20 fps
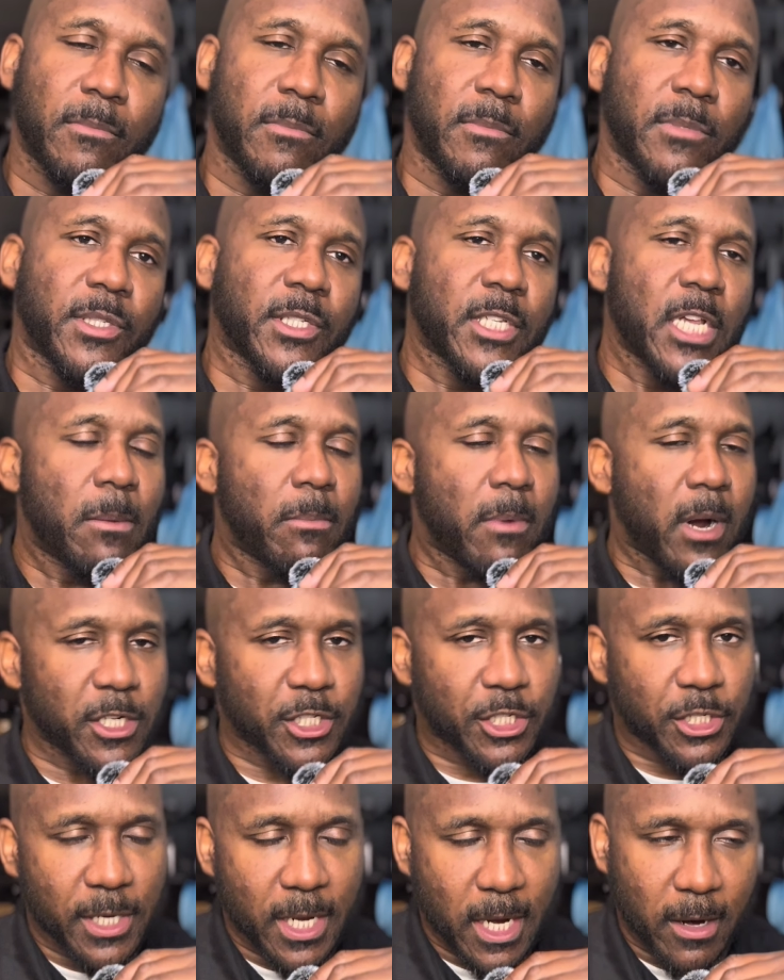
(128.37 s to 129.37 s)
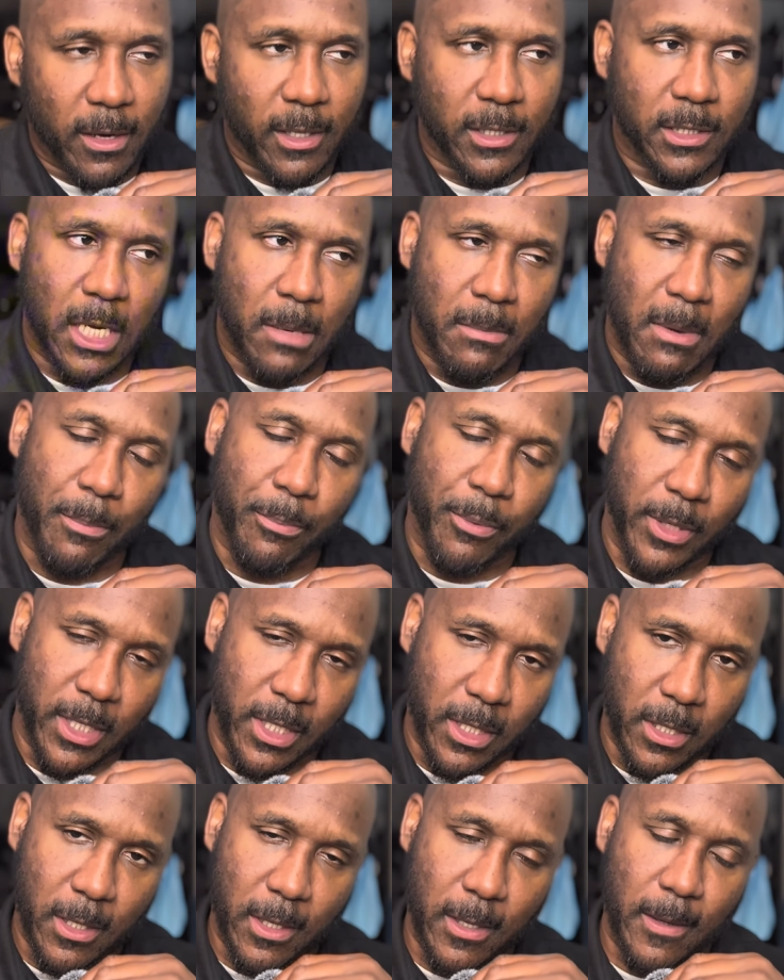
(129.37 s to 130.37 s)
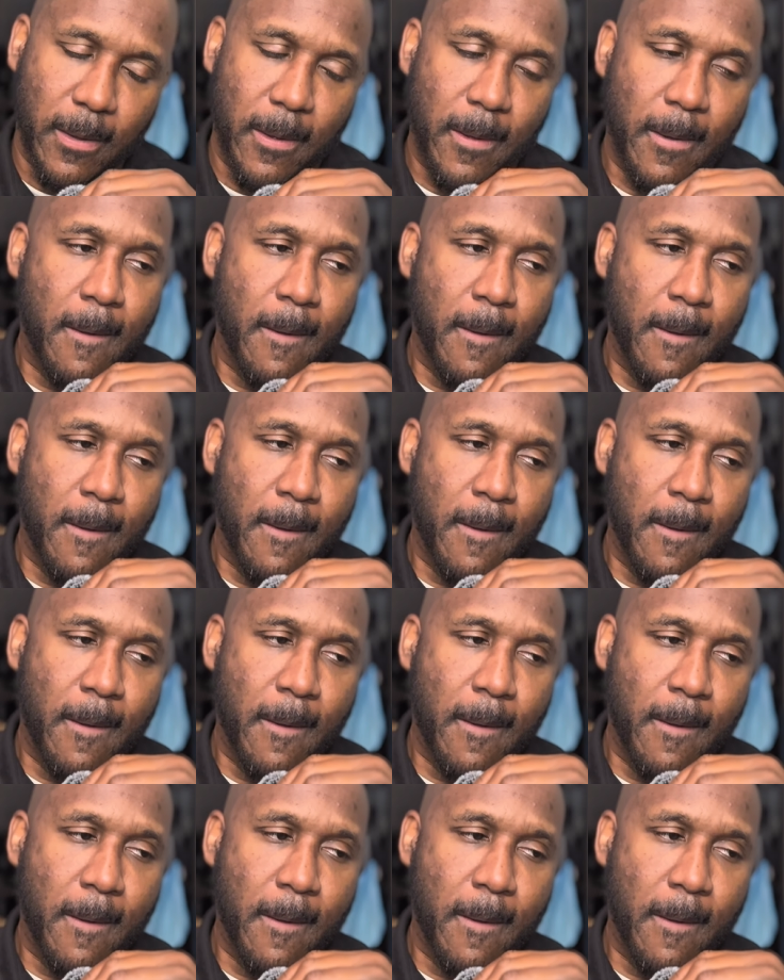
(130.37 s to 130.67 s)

Some are generic, some are pretty good.